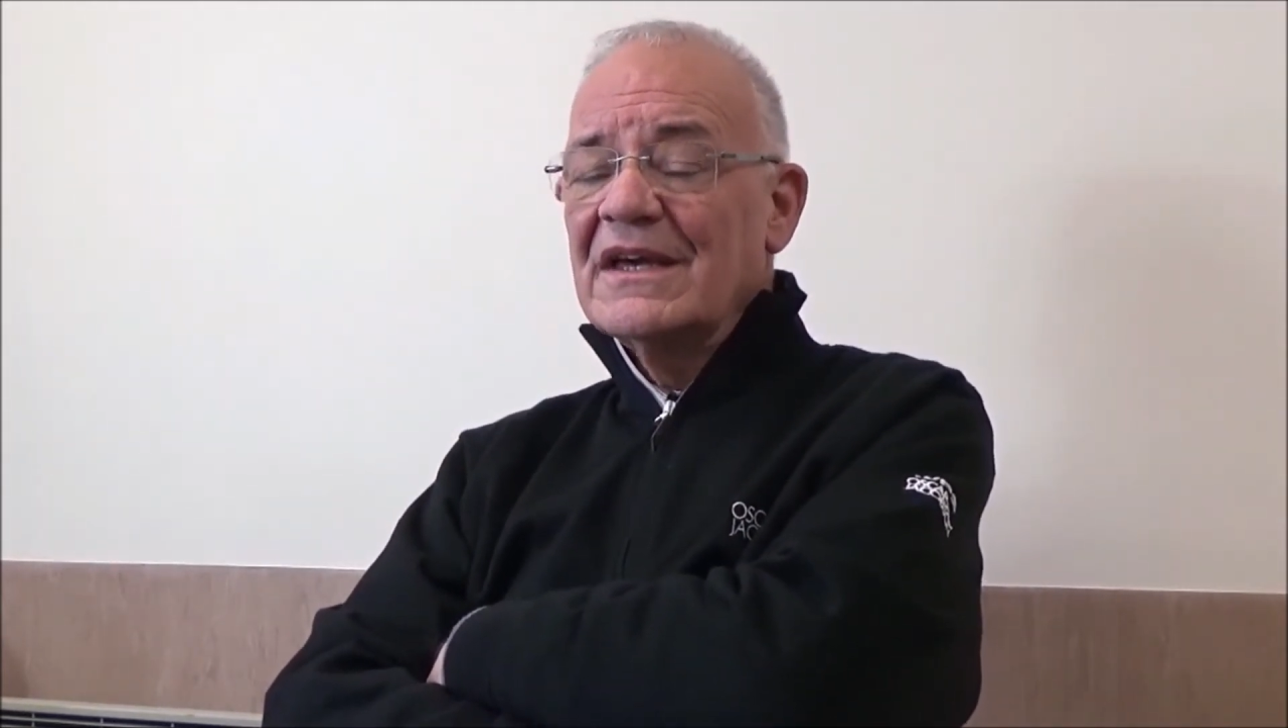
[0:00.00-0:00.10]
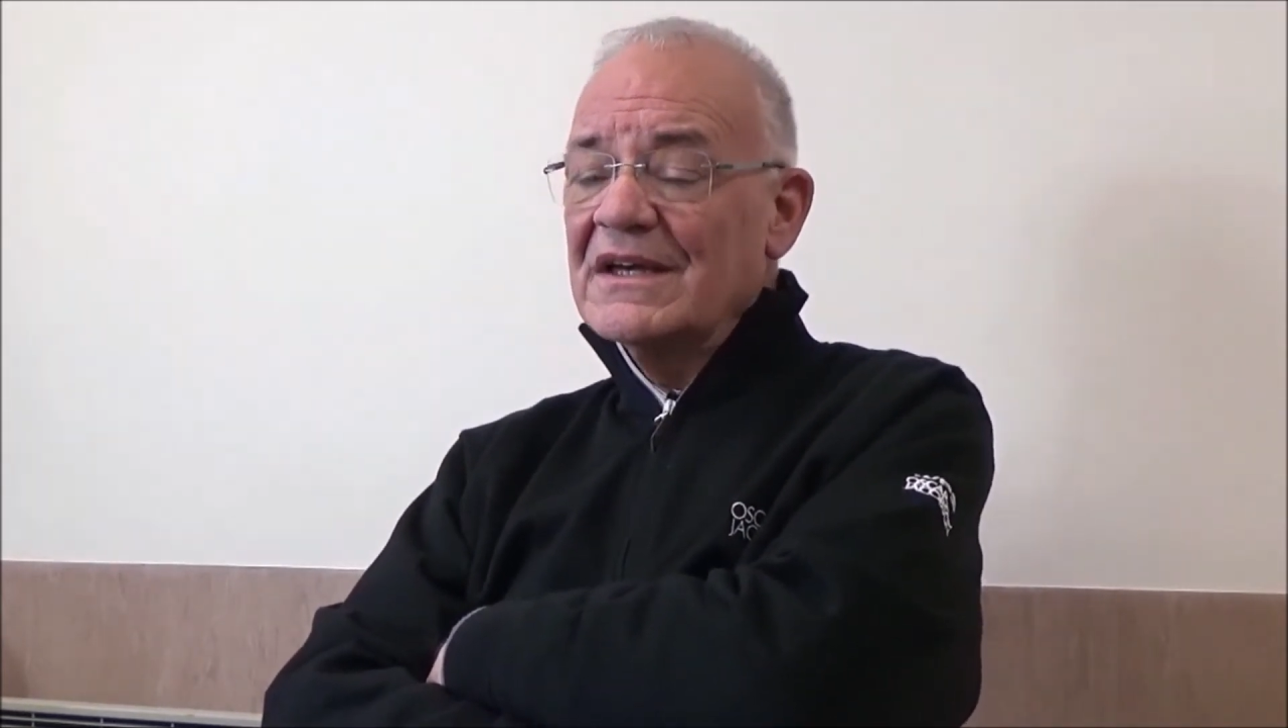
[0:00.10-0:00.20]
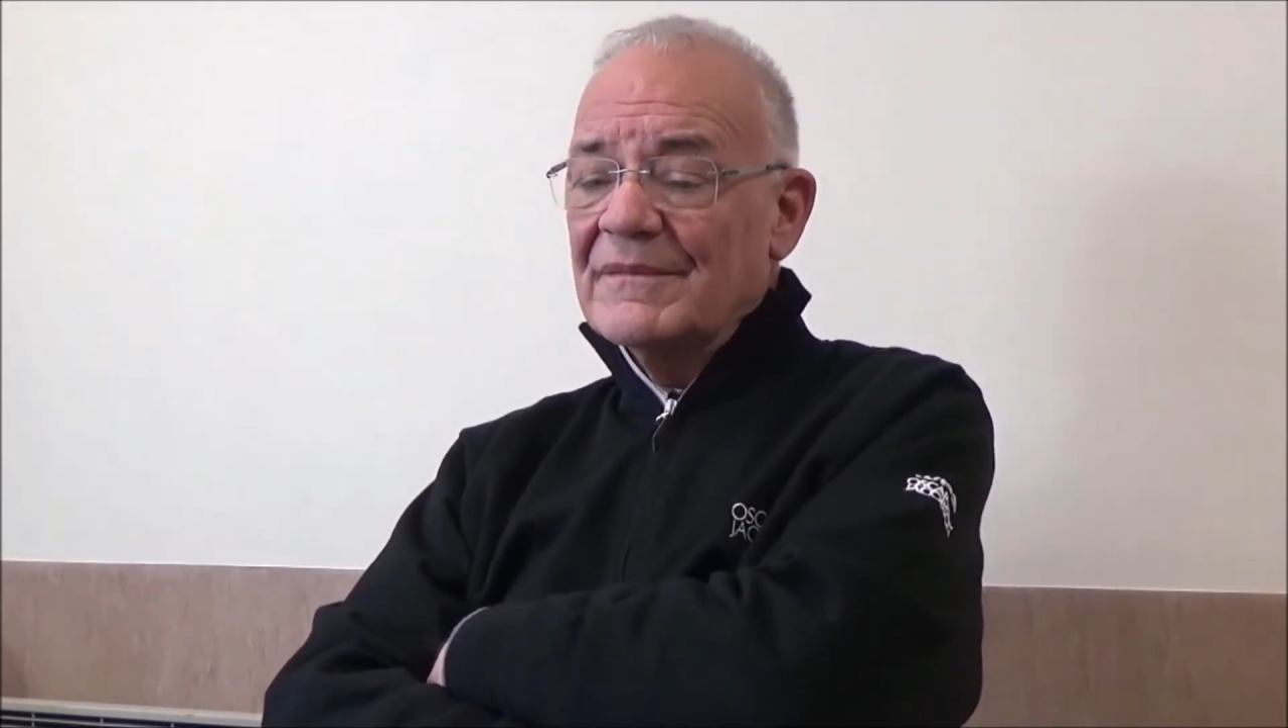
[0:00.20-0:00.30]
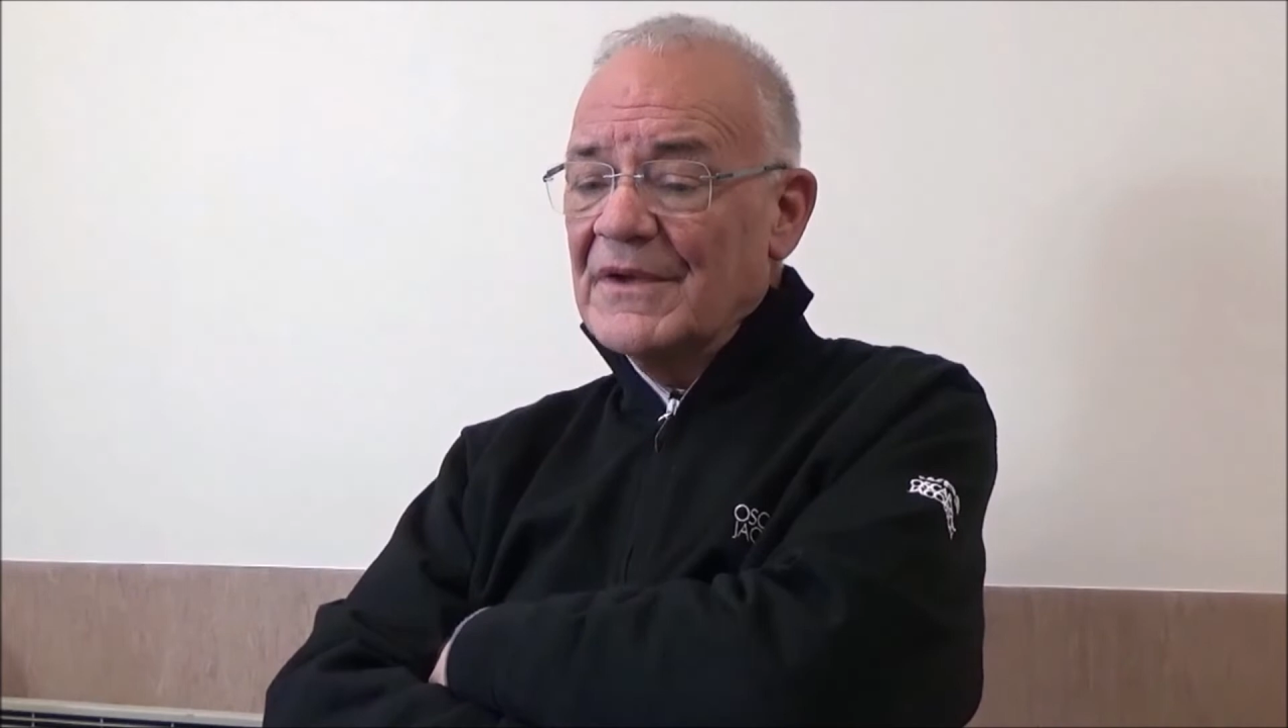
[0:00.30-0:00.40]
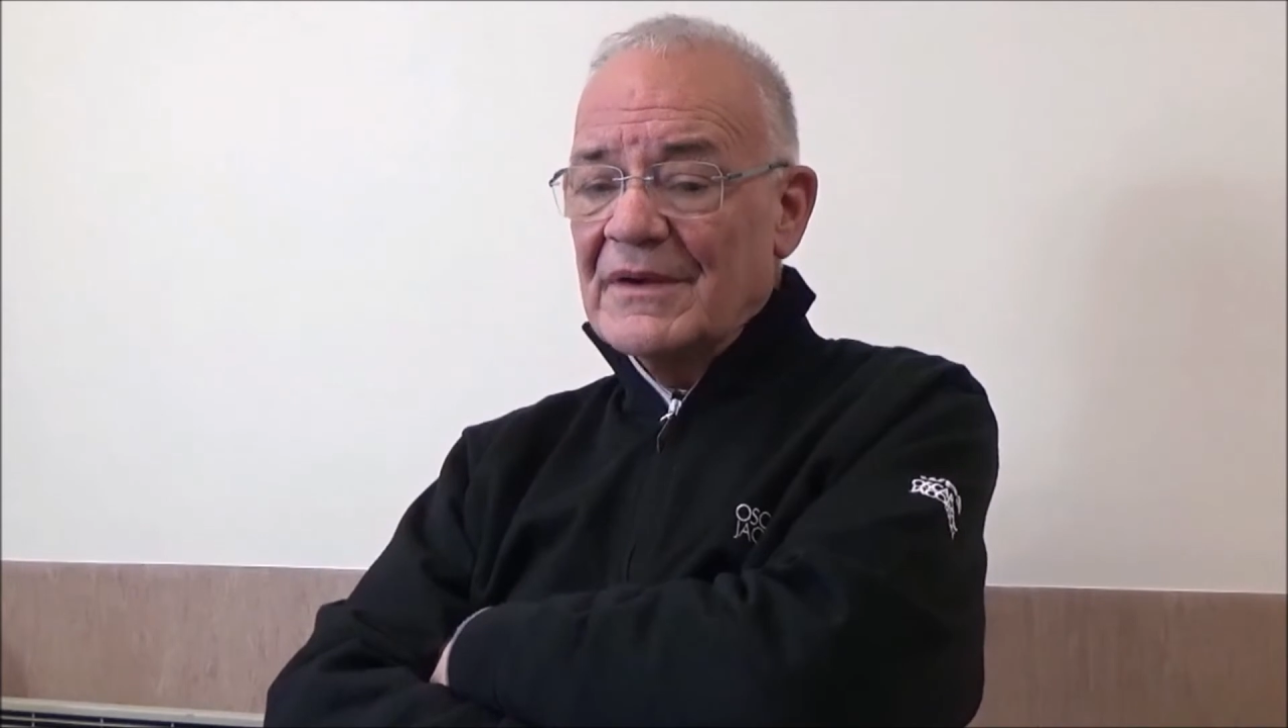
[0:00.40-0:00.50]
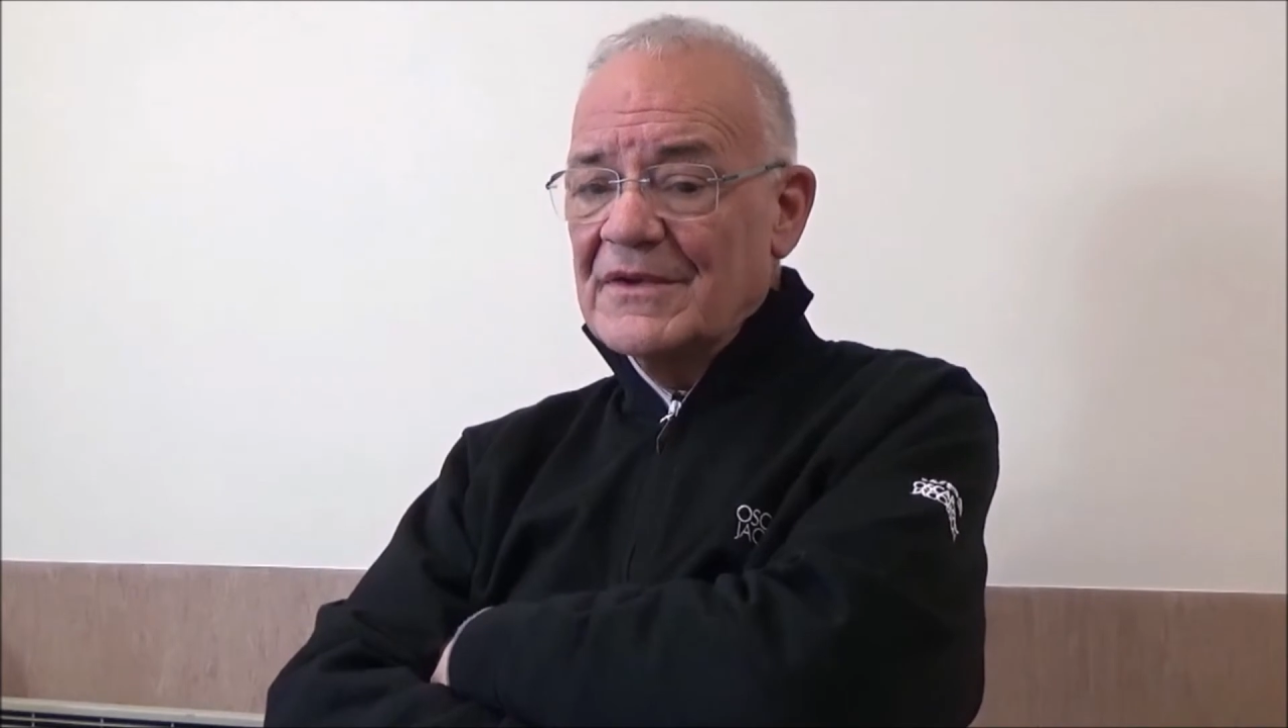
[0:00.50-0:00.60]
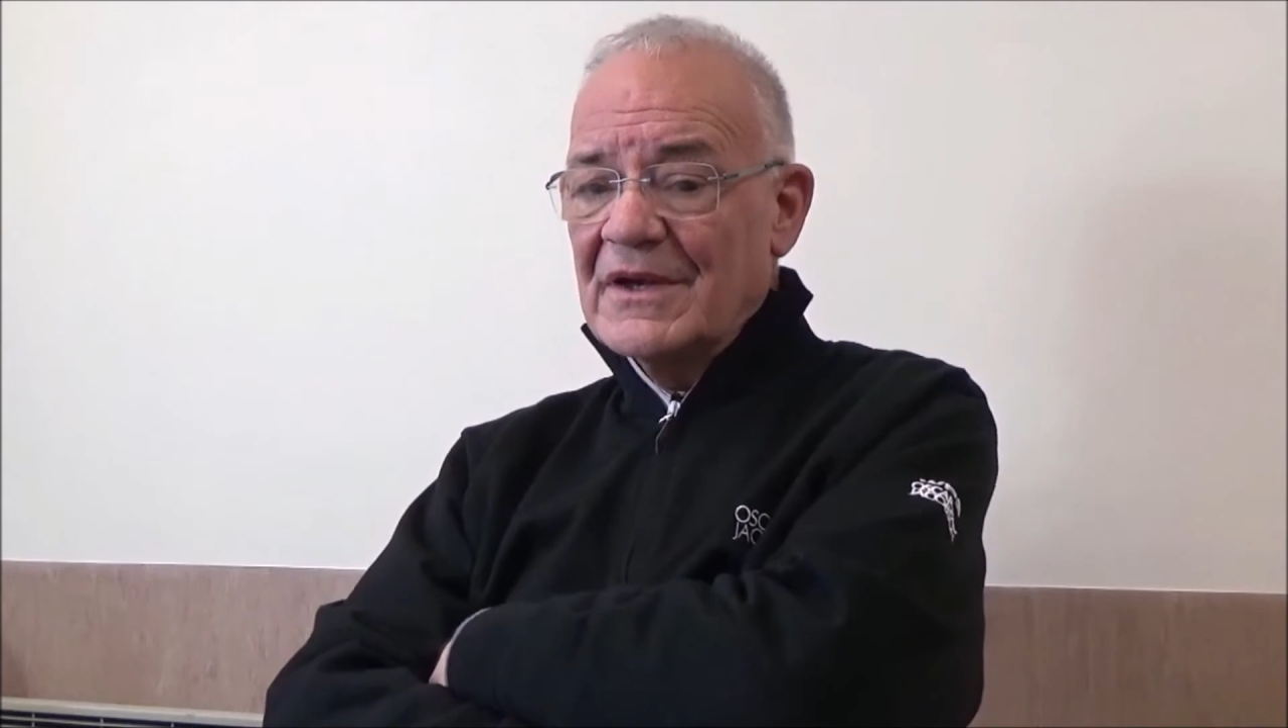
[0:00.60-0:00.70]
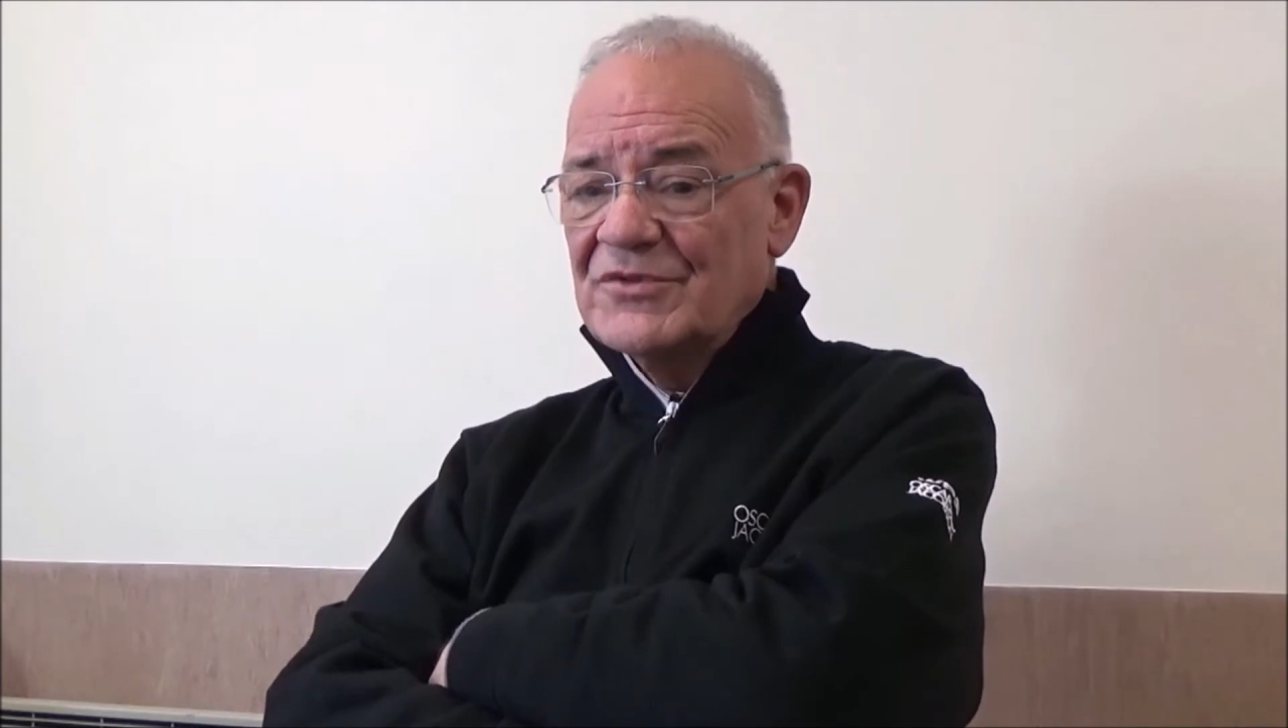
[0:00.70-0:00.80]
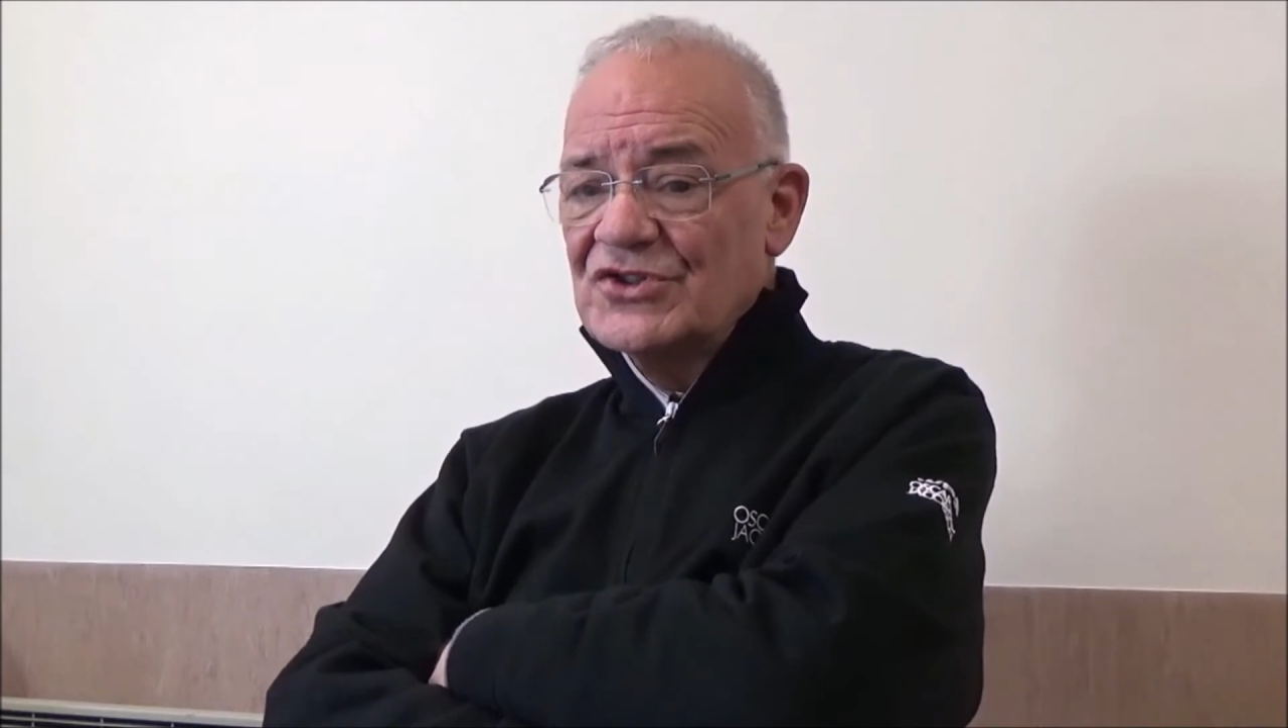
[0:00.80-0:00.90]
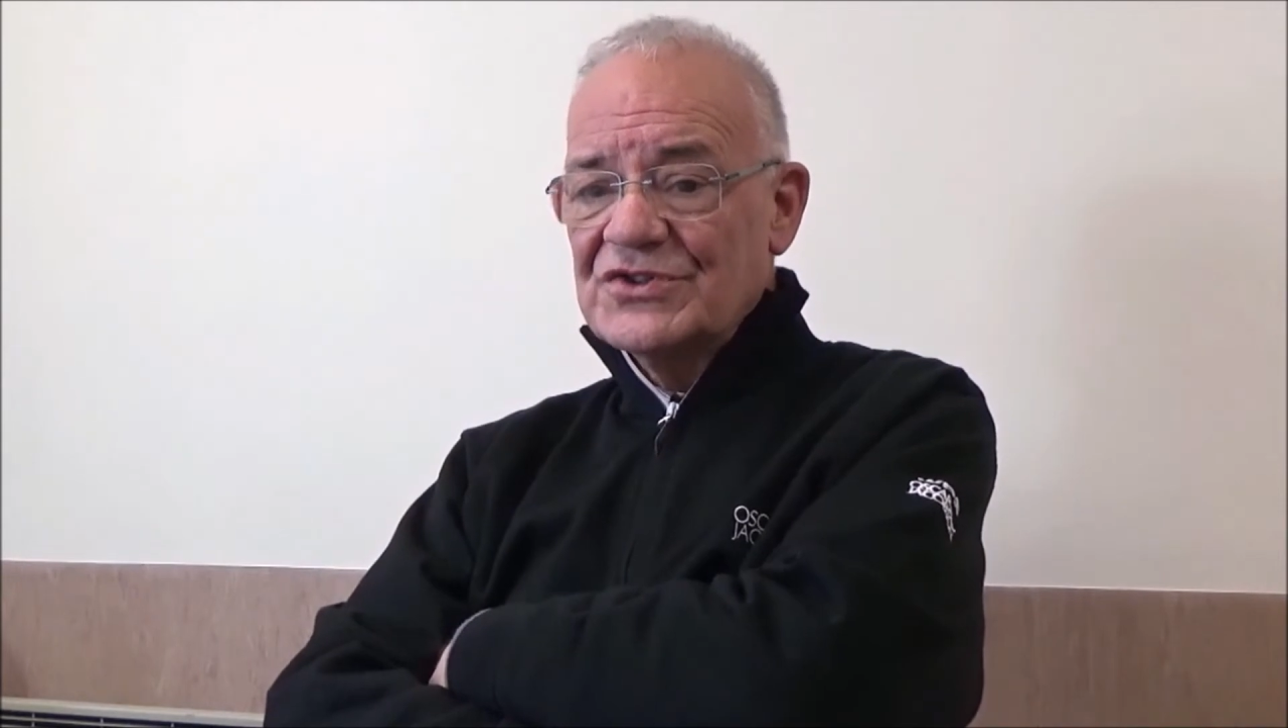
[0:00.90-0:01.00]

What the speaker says: I'm